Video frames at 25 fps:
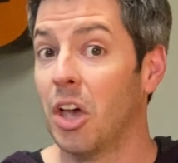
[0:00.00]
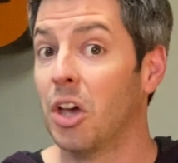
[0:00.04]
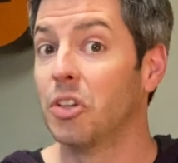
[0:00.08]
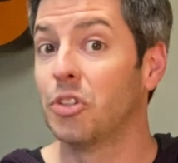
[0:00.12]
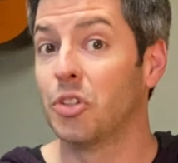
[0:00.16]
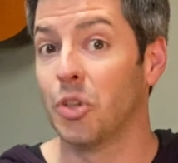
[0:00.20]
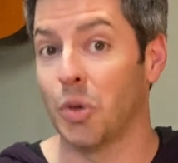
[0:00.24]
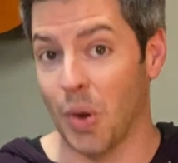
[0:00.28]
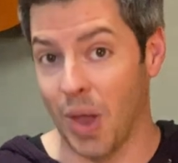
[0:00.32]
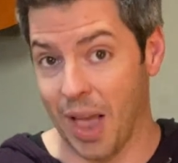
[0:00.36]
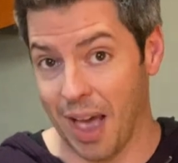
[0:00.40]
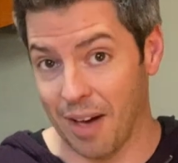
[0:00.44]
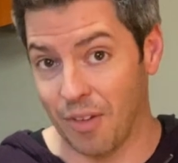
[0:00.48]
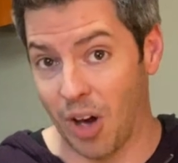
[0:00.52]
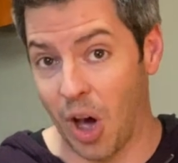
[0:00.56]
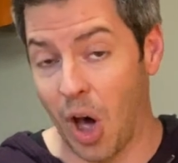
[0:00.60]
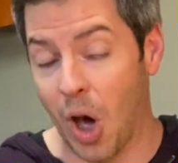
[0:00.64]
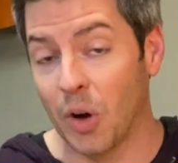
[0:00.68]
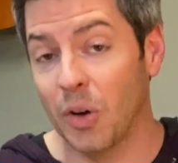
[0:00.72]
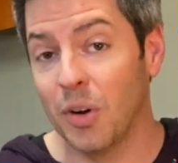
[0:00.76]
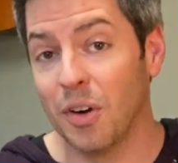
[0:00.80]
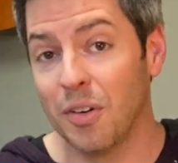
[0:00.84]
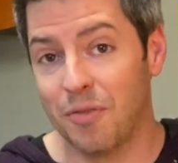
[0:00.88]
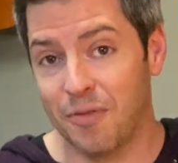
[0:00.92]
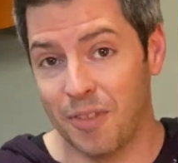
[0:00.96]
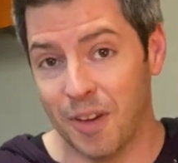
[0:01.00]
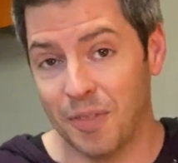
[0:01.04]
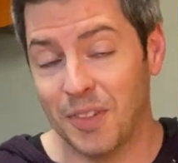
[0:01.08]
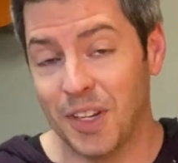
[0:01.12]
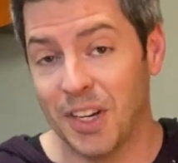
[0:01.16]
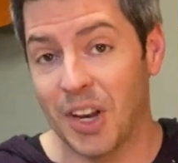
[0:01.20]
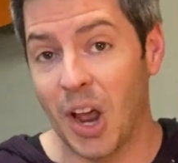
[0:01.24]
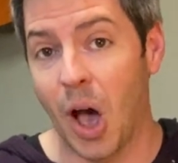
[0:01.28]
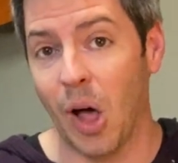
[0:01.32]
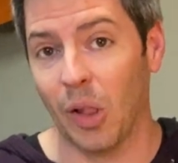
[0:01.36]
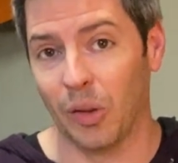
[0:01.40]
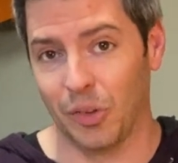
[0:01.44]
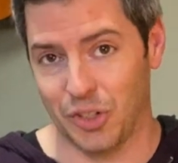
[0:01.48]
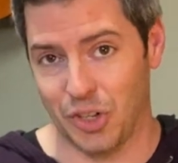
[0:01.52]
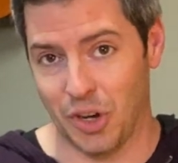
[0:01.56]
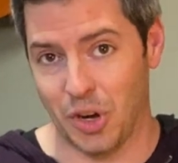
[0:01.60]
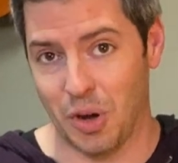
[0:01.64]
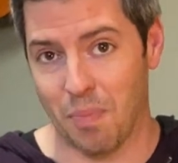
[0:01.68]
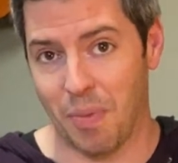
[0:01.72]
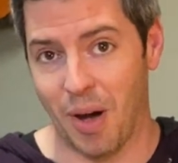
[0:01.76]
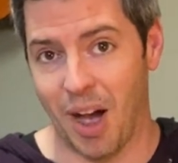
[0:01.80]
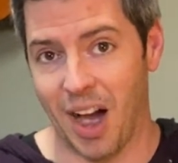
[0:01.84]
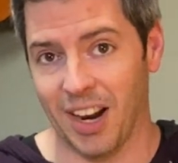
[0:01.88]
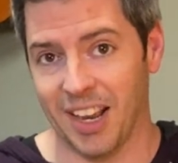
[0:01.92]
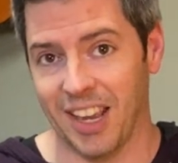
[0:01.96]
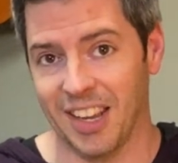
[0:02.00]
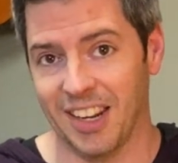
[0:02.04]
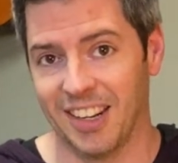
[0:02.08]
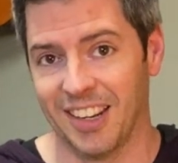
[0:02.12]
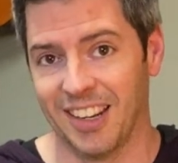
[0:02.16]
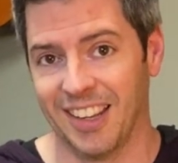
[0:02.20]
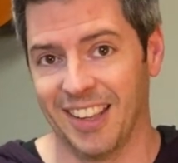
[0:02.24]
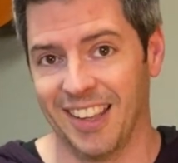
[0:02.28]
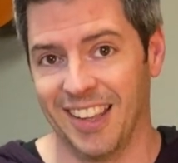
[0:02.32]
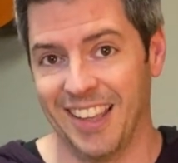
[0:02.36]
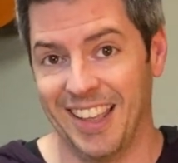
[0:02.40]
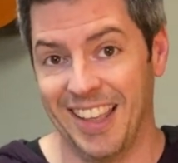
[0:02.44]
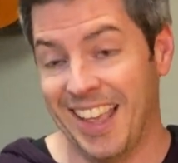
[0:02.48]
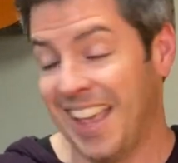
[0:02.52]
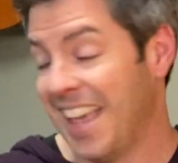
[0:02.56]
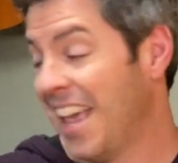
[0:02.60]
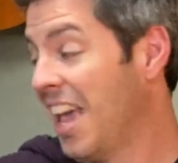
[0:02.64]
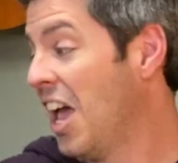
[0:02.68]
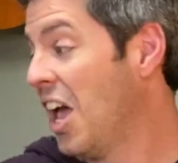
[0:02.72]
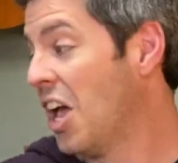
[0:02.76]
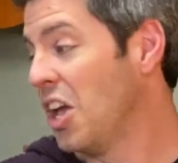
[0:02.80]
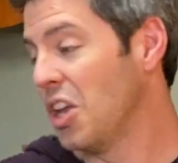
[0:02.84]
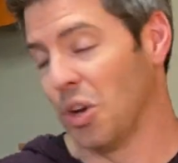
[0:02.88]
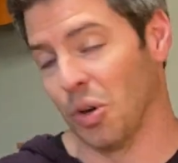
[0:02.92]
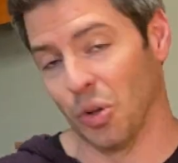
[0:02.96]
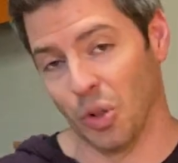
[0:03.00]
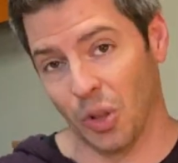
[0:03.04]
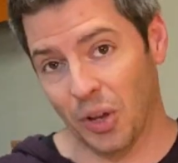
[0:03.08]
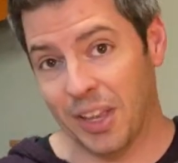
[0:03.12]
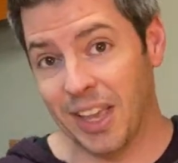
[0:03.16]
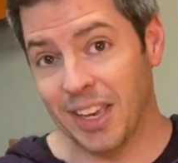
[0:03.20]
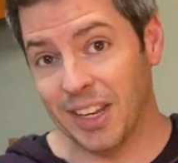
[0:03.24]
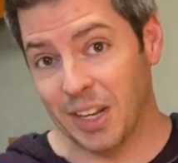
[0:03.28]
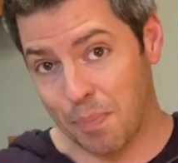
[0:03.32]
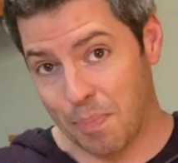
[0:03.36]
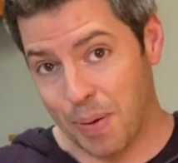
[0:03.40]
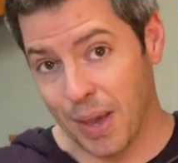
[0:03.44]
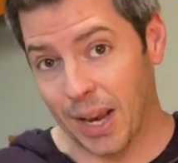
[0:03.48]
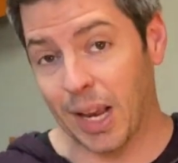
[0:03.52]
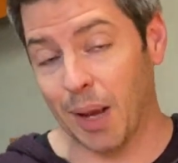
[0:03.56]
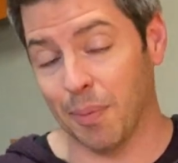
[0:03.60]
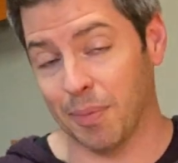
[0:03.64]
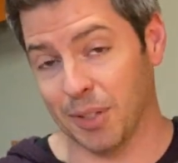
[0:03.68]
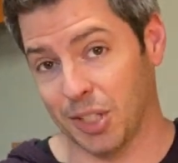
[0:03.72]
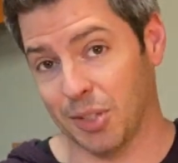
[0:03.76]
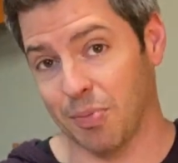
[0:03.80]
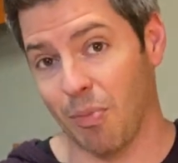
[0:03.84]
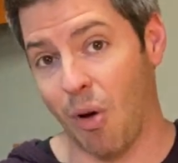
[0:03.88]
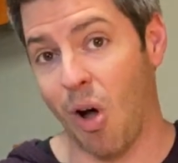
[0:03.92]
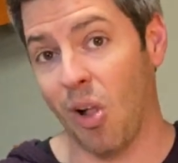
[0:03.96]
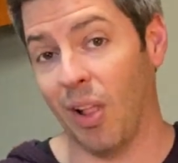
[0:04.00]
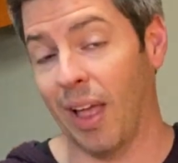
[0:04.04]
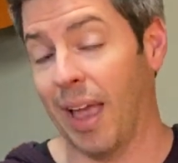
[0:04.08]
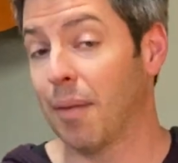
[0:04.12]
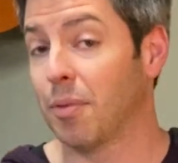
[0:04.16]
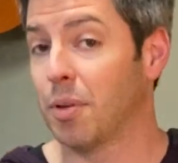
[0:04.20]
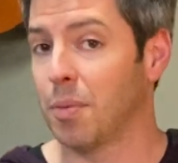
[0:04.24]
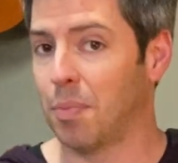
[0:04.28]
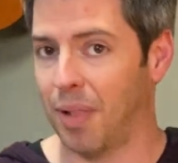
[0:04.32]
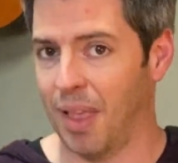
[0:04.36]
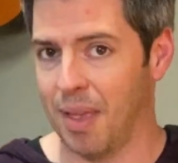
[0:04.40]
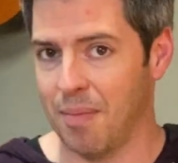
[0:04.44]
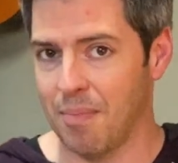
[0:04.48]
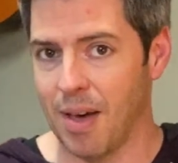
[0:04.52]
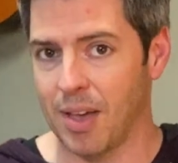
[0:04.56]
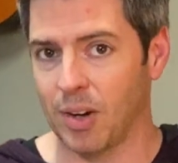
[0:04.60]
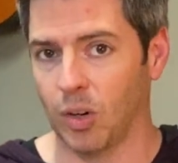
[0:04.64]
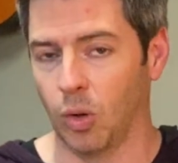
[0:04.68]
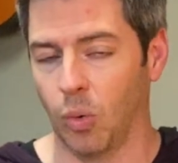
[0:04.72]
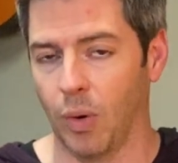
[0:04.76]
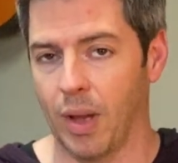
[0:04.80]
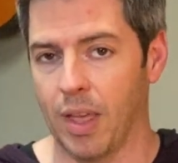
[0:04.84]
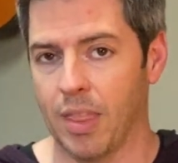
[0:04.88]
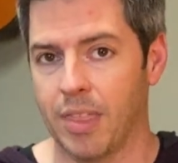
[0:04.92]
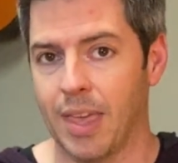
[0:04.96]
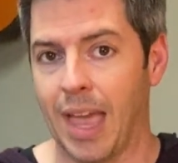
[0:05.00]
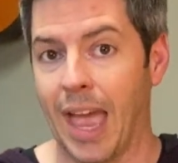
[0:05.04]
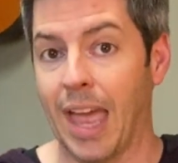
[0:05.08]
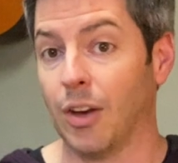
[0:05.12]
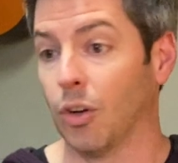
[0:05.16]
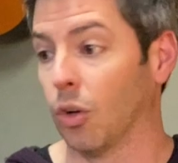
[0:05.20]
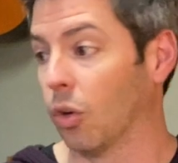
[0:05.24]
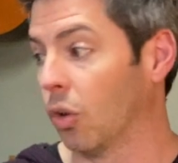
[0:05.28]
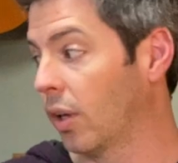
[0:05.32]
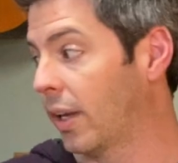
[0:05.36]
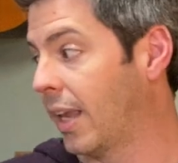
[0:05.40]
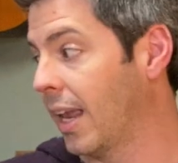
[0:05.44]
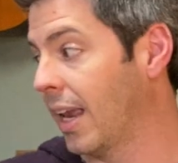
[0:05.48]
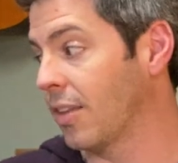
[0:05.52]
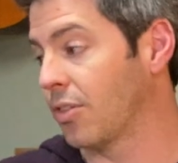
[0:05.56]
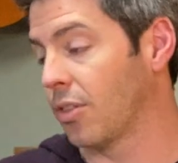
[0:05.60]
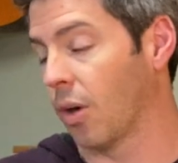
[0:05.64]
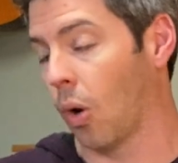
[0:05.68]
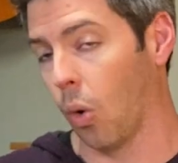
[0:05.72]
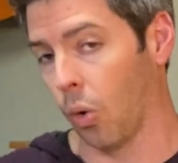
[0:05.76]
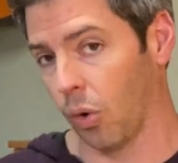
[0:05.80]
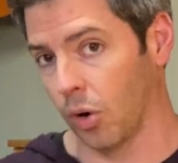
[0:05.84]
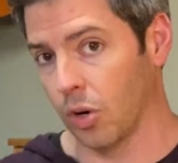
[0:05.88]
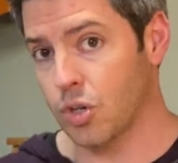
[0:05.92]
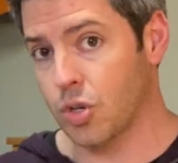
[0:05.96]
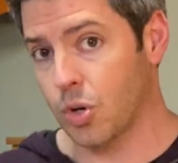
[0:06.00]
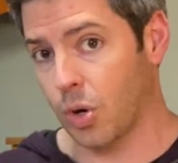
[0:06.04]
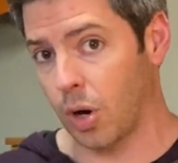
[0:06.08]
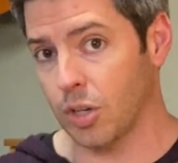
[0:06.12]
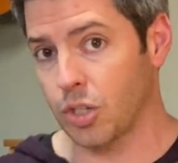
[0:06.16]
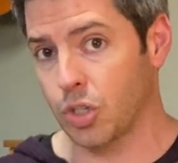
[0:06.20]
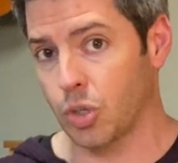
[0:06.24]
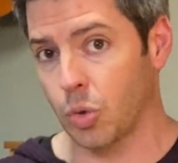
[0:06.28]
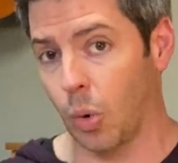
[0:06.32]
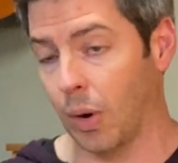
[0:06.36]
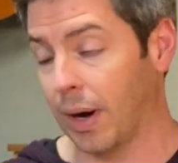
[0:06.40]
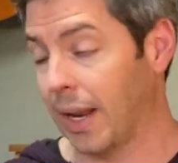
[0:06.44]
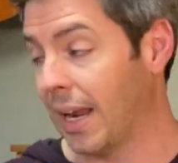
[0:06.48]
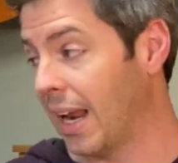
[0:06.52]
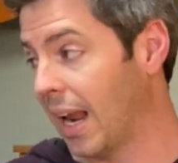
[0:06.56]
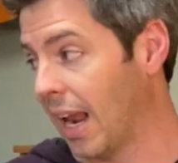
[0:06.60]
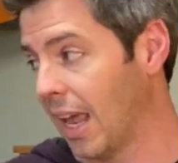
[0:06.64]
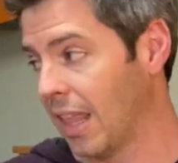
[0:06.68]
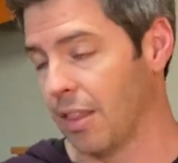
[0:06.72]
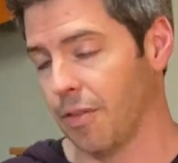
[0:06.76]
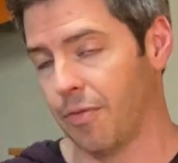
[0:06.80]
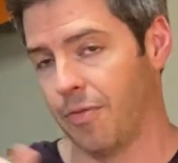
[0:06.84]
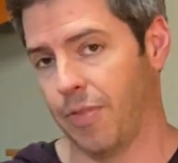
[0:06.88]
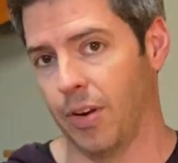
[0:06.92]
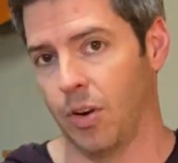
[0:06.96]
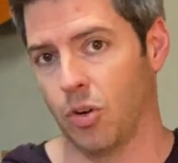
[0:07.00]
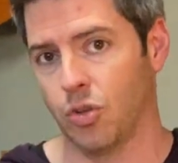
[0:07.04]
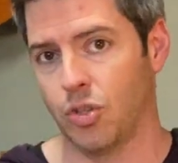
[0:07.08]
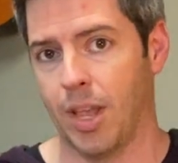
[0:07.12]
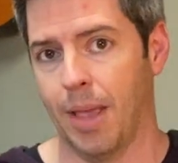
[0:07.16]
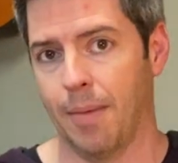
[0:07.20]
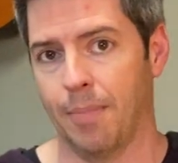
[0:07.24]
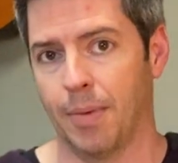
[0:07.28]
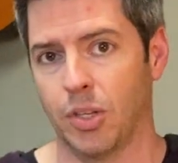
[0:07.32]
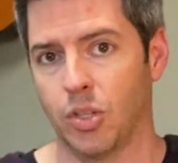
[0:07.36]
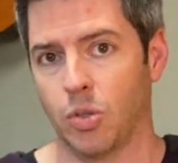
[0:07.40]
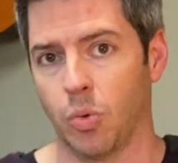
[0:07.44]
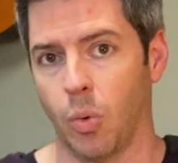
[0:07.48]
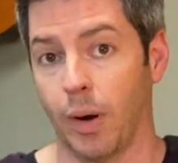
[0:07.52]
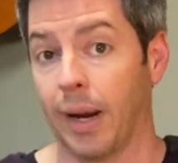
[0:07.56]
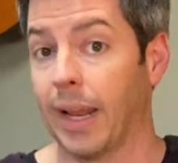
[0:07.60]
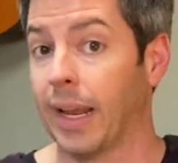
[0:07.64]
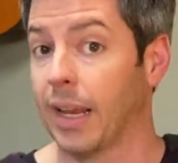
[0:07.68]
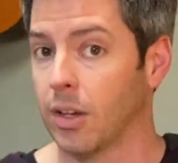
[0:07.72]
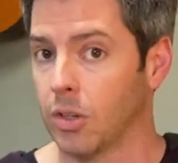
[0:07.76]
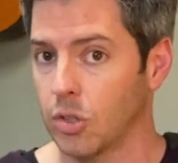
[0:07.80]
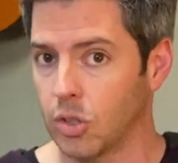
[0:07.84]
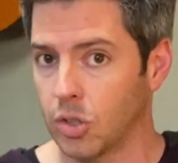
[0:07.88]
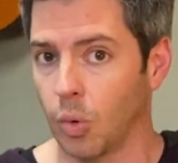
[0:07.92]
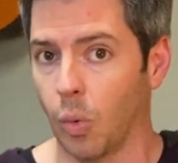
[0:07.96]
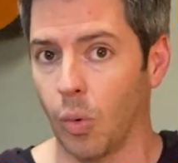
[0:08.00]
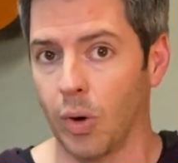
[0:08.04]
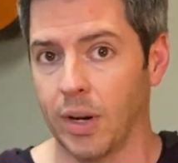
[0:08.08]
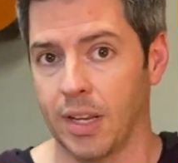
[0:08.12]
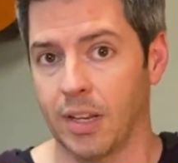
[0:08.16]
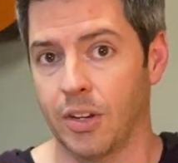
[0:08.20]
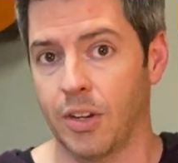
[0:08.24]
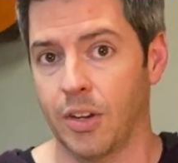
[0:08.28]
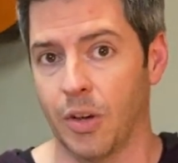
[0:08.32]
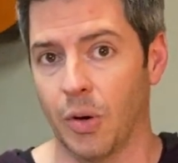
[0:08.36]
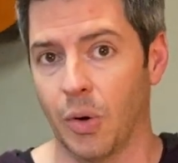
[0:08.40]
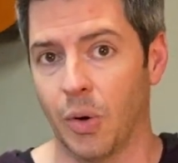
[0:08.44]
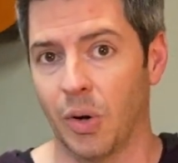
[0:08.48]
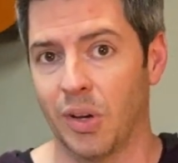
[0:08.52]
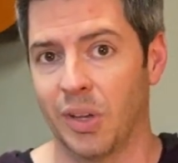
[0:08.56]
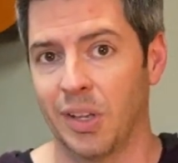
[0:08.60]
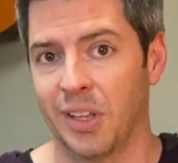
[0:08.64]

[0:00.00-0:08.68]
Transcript: So you have $150 in your pocket. You're looking to pick up a small amp to play metal with, and you're looking at the Orange Crush 20 and the Fender Champion 20. So what do you do?